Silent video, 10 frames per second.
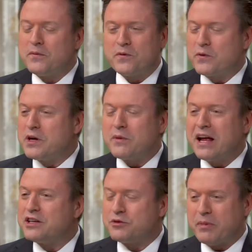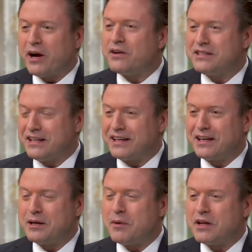free range parenting.
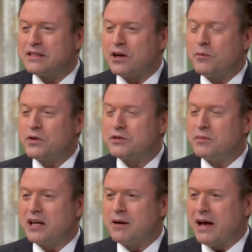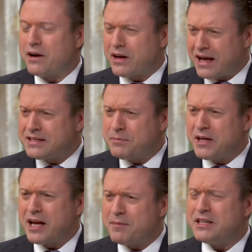You know, it's almost become. I don't. Has it
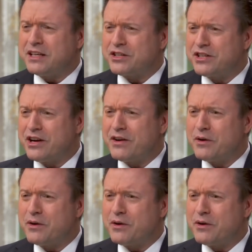become a dictionary